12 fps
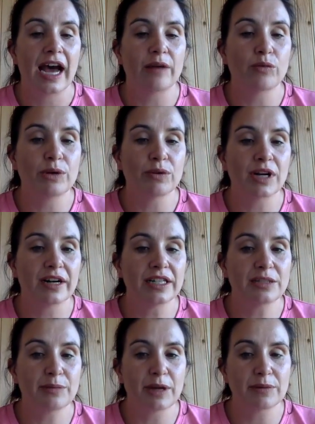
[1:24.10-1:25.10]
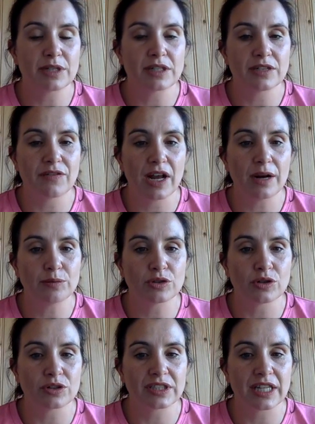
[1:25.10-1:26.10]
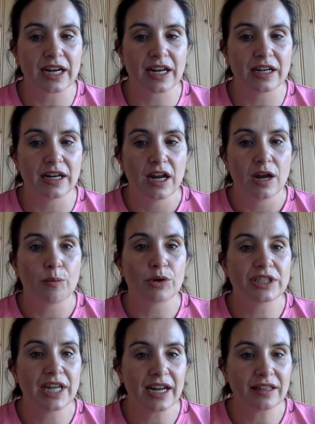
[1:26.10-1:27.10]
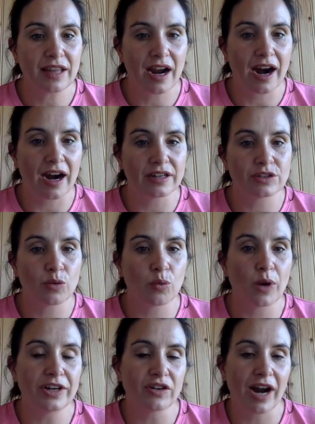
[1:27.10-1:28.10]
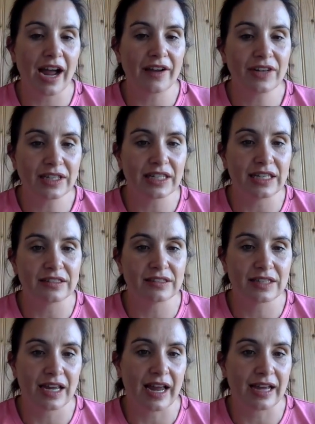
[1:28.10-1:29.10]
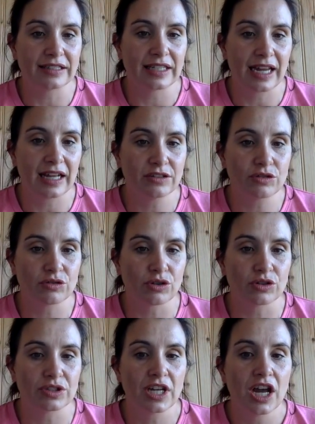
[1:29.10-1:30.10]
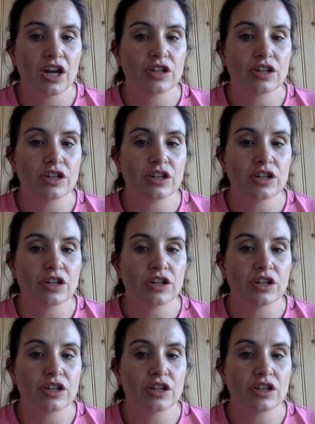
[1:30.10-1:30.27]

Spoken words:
And we would like to be able to develop drugs that can protect the heart when you're having these, say, anti-cancer drugs,